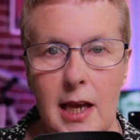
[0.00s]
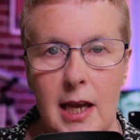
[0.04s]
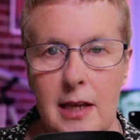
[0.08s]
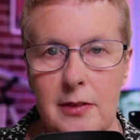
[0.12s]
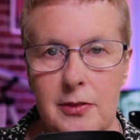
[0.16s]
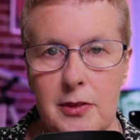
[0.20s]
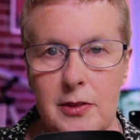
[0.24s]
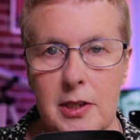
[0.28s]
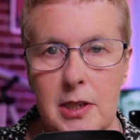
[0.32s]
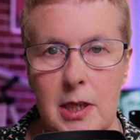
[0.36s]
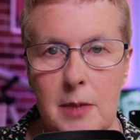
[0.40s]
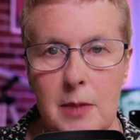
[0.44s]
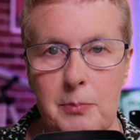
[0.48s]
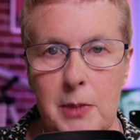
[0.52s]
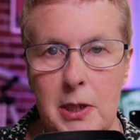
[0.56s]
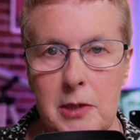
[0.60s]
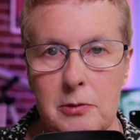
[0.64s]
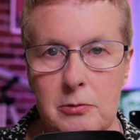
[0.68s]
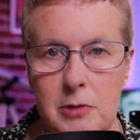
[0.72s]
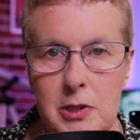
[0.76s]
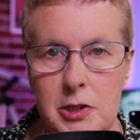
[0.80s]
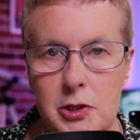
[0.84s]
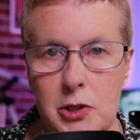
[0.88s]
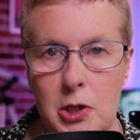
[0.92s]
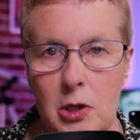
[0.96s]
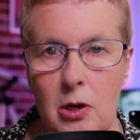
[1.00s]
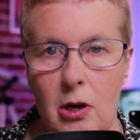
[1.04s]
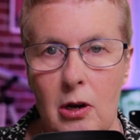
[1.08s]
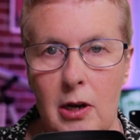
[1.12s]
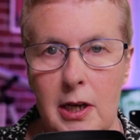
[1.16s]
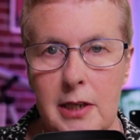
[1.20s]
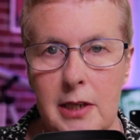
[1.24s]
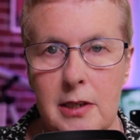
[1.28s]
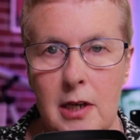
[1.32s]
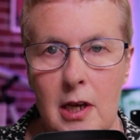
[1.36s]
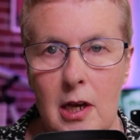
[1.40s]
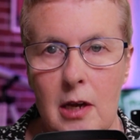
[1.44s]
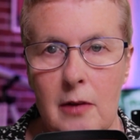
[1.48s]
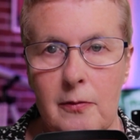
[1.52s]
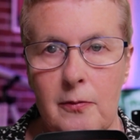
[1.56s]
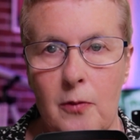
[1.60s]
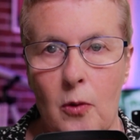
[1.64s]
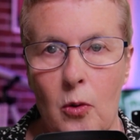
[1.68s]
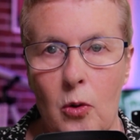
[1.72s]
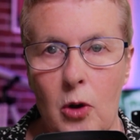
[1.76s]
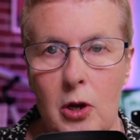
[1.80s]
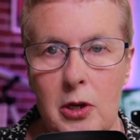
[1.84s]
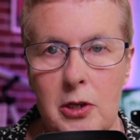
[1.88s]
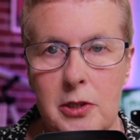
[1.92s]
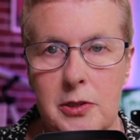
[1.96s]
Anthony be retried
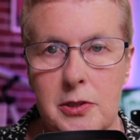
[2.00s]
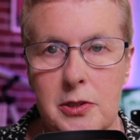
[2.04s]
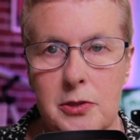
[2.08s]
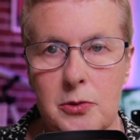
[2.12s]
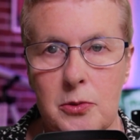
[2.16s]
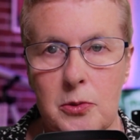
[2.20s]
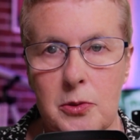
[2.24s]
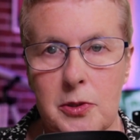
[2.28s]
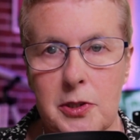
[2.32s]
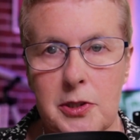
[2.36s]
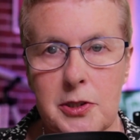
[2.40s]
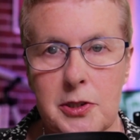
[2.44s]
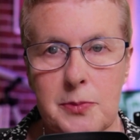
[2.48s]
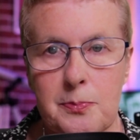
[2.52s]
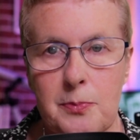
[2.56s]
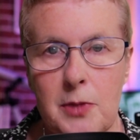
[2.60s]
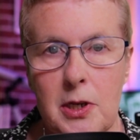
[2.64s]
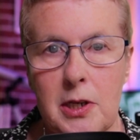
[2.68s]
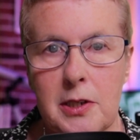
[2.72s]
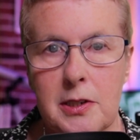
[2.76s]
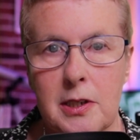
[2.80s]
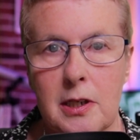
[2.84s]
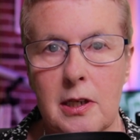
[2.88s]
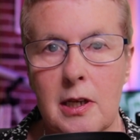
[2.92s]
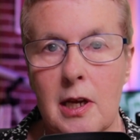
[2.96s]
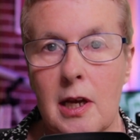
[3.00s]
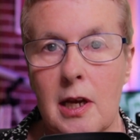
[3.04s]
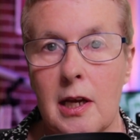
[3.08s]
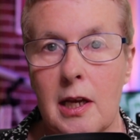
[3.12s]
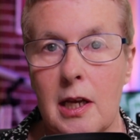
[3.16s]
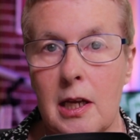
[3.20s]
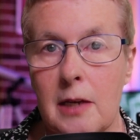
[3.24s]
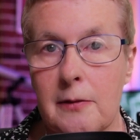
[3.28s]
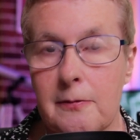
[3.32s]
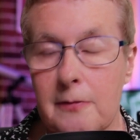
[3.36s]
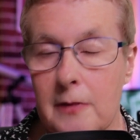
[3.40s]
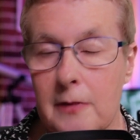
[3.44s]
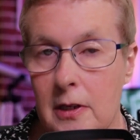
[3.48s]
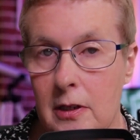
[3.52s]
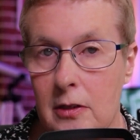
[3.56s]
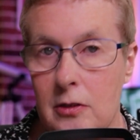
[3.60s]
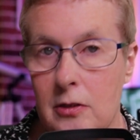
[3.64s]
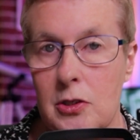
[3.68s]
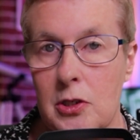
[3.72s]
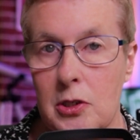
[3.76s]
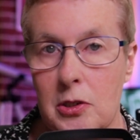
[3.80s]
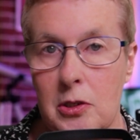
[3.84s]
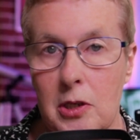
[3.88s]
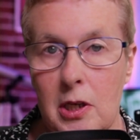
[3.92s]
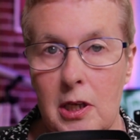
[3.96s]
for her daughter's murder if
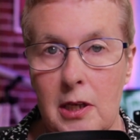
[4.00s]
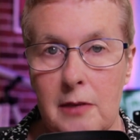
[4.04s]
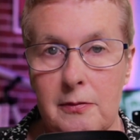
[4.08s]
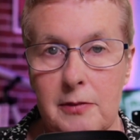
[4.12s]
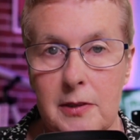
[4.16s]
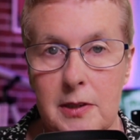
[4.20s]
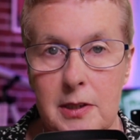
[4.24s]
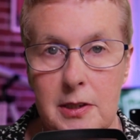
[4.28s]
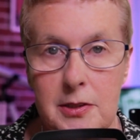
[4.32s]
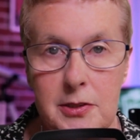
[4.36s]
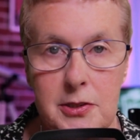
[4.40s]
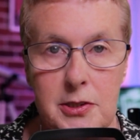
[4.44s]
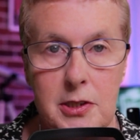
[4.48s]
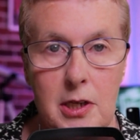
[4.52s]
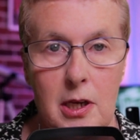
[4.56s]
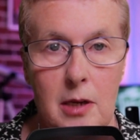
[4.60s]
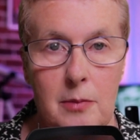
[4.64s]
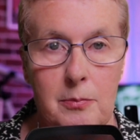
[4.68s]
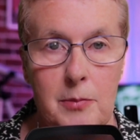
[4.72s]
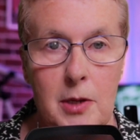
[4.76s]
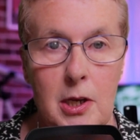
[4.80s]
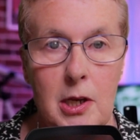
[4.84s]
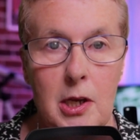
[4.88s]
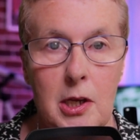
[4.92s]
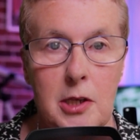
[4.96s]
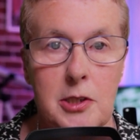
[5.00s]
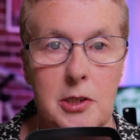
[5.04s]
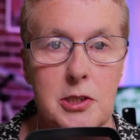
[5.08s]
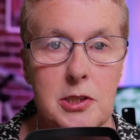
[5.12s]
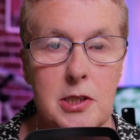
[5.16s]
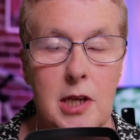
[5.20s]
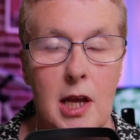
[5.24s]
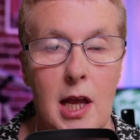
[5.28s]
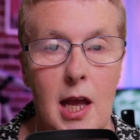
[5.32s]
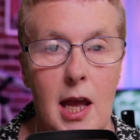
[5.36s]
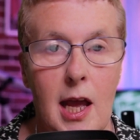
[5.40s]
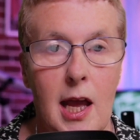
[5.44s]
new evidence emerged?